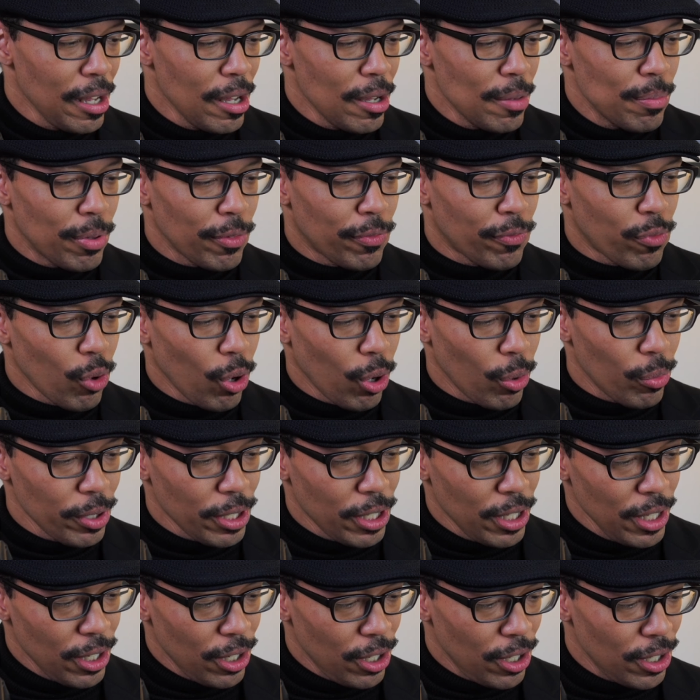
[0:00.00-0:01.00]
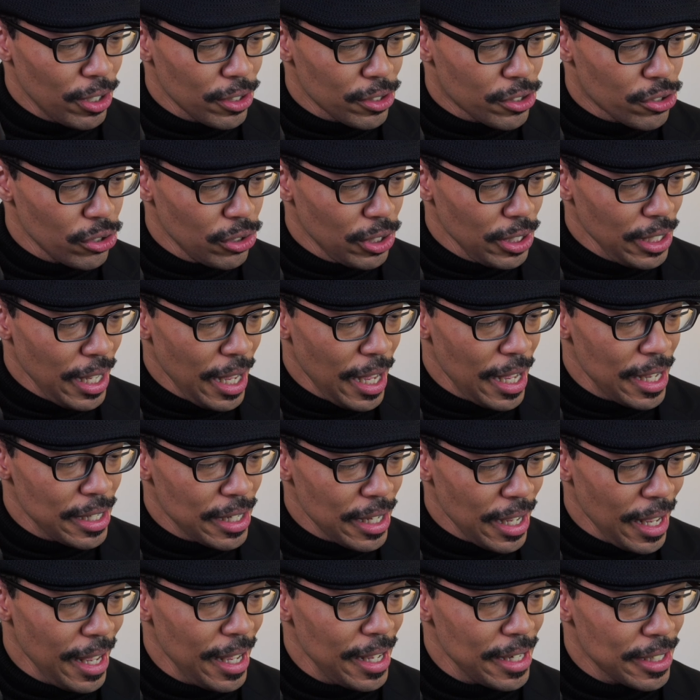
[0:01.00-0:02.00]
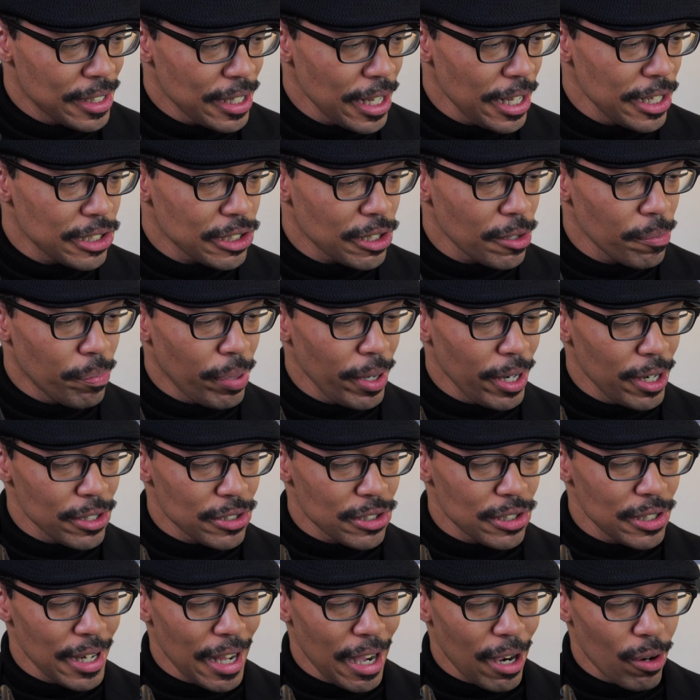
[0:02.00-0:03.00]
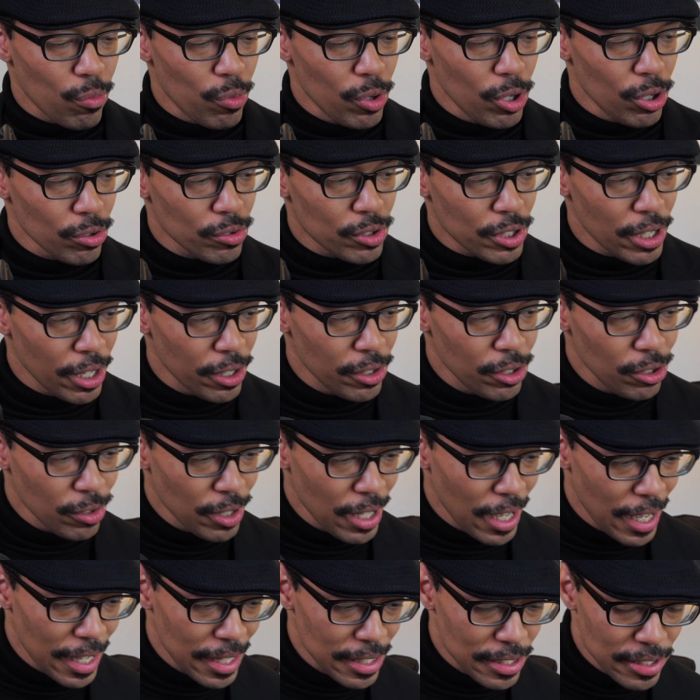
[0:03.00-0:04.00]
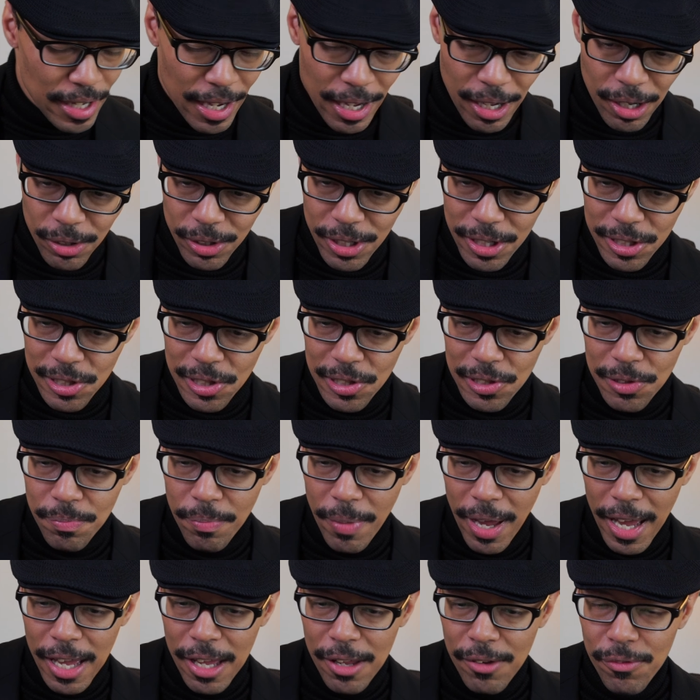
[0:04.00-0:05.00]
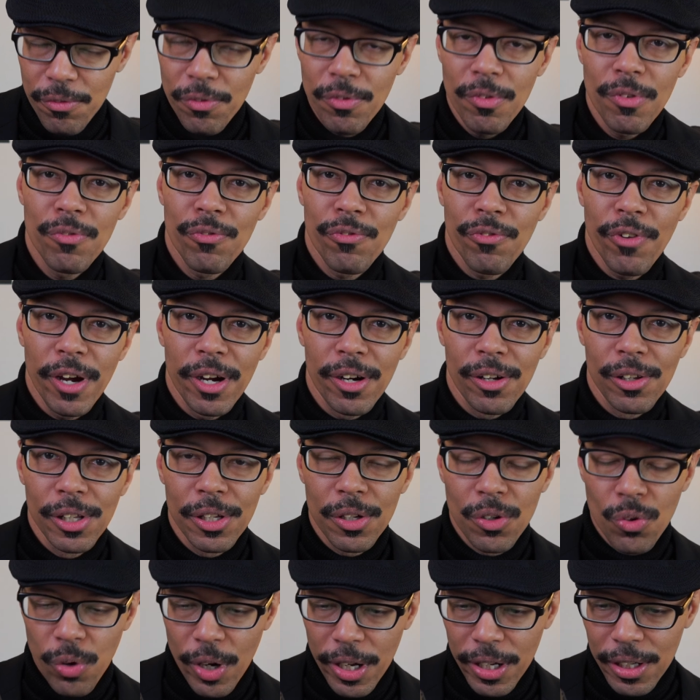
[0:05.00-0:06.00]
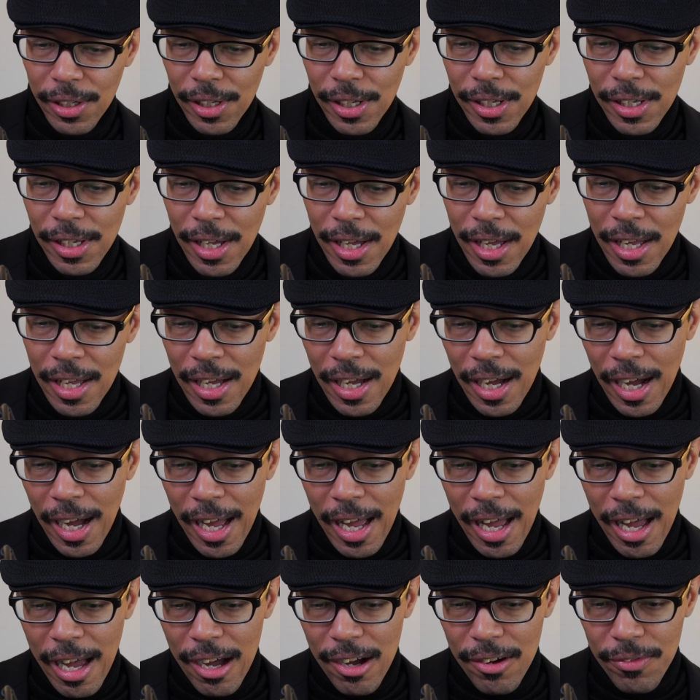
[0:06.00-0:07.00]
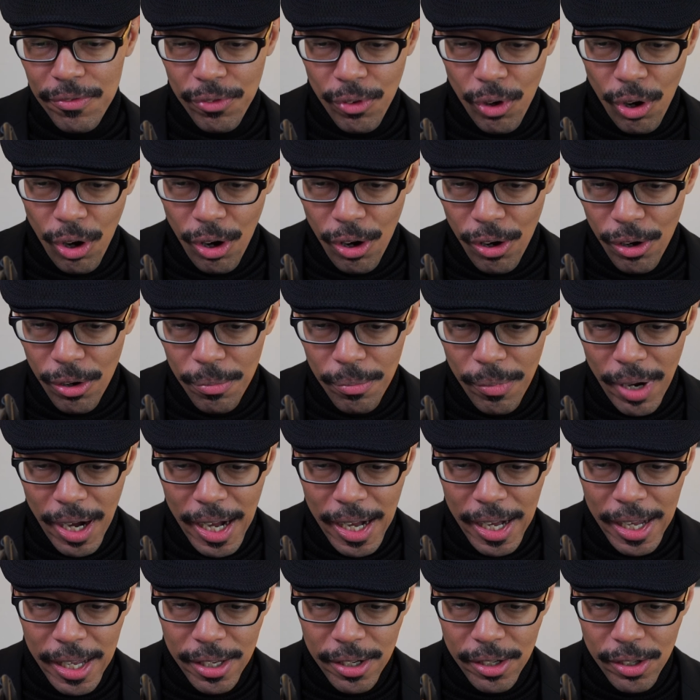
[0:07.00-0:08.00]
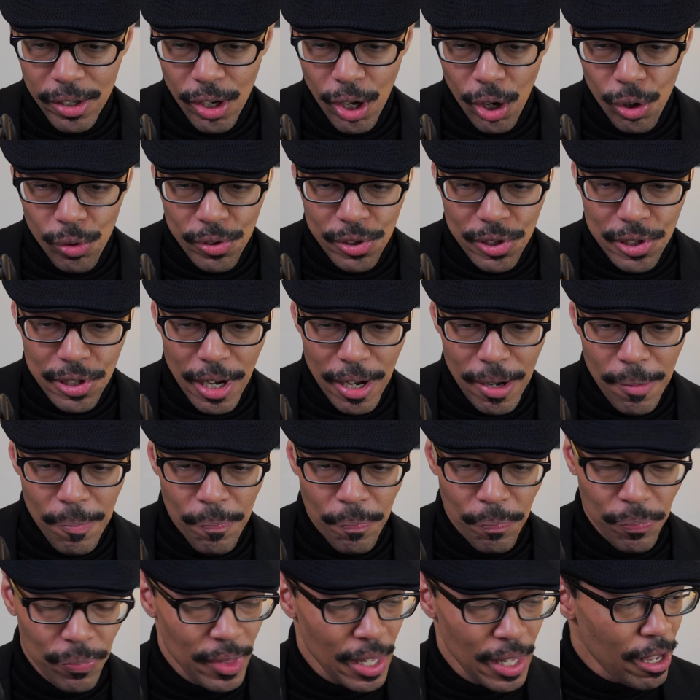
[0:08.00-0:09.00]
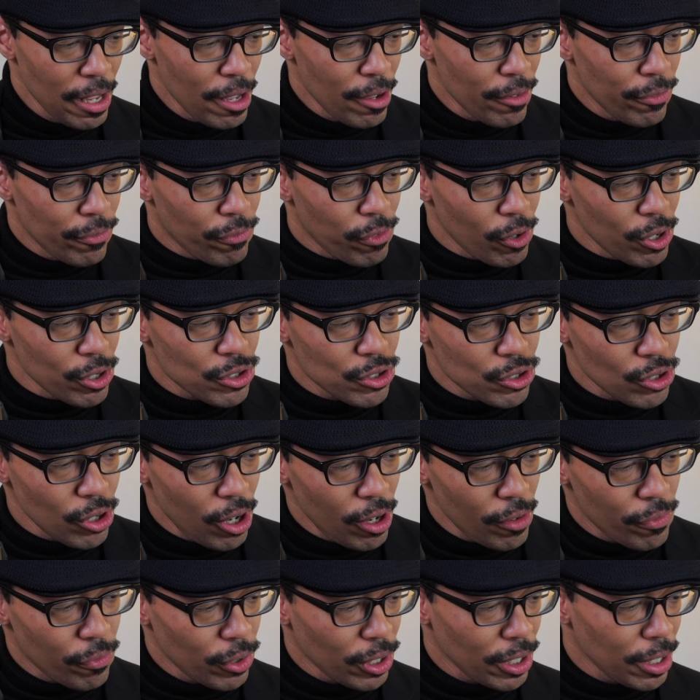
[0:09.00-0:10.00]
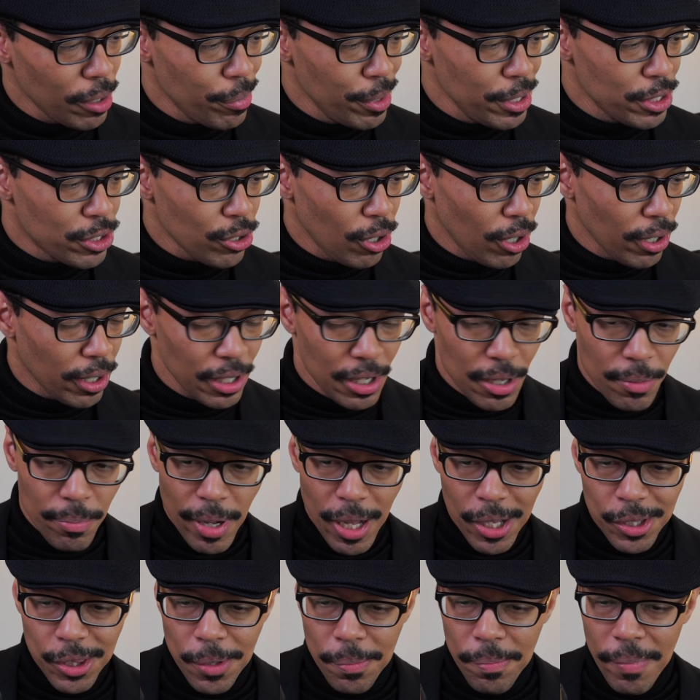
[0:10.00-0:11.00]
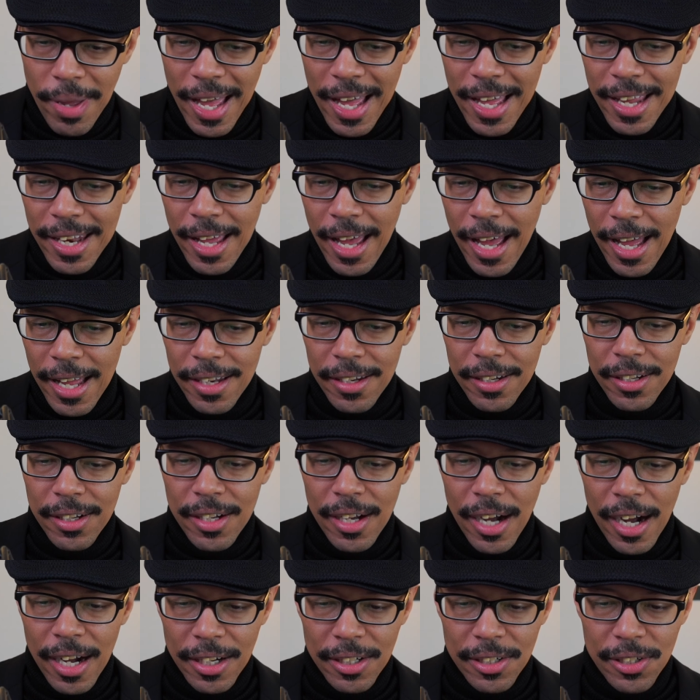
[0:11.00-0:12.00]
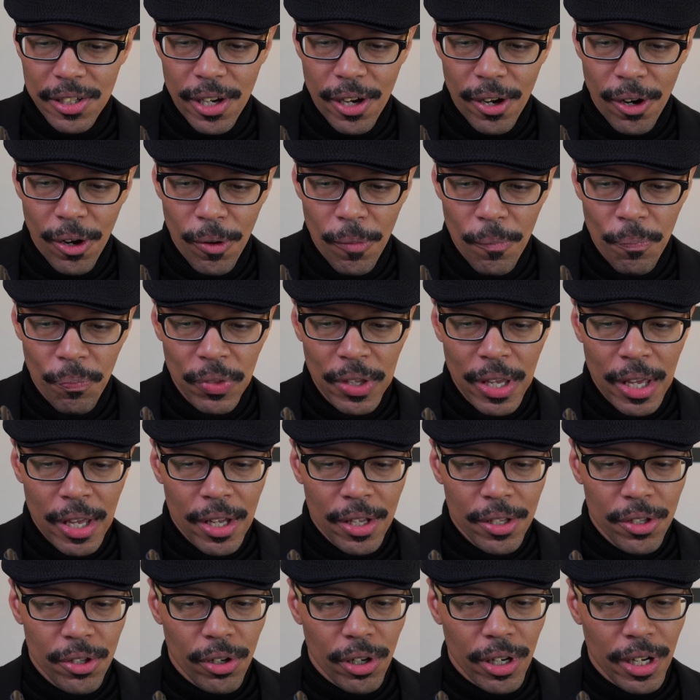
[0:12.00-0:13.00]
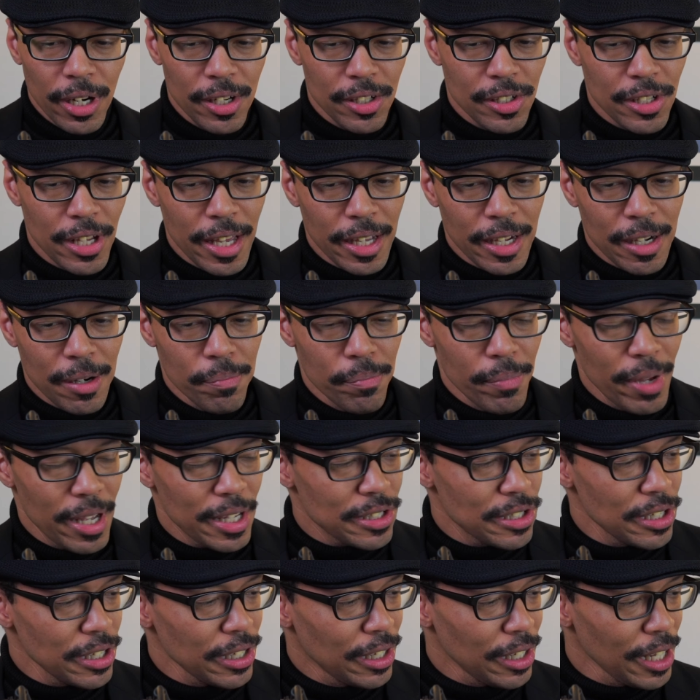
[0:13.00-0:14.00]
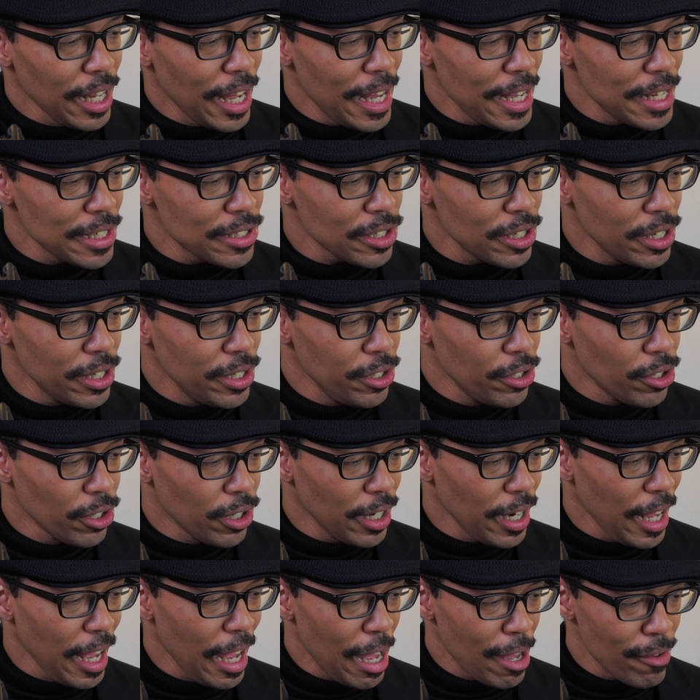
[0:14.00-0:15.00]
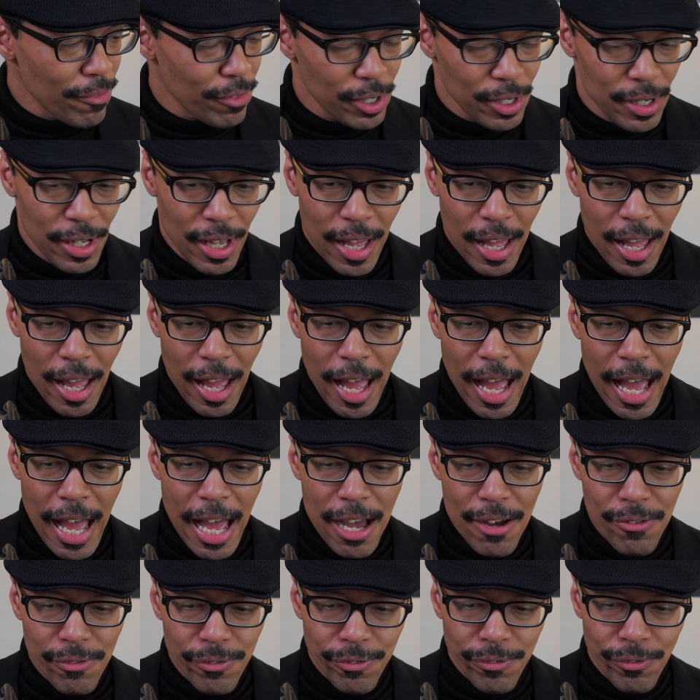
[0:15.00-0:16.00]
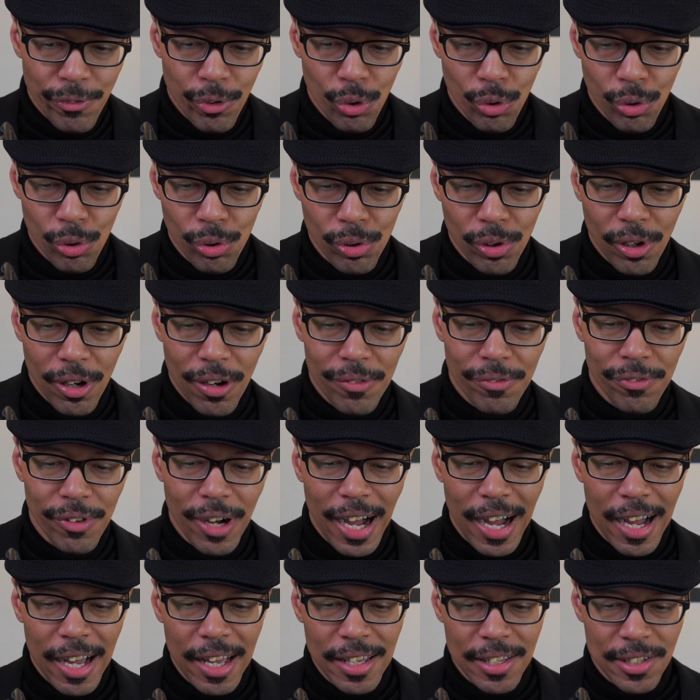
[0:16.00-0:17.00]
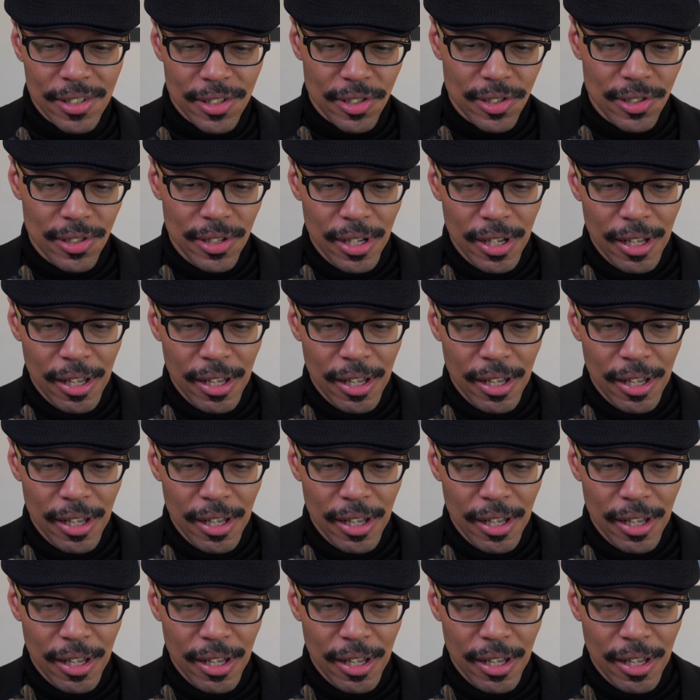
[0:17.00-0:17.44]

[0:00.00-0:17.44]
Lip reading: Before we get on to the head-to-head taste comparison, I will tell you guys how this is made fairly quickly. I have all my notes up. First off, we're going to be talking about the Manhattan cocktail. You're going to take a mixing glass and you're going to have it half full of ice.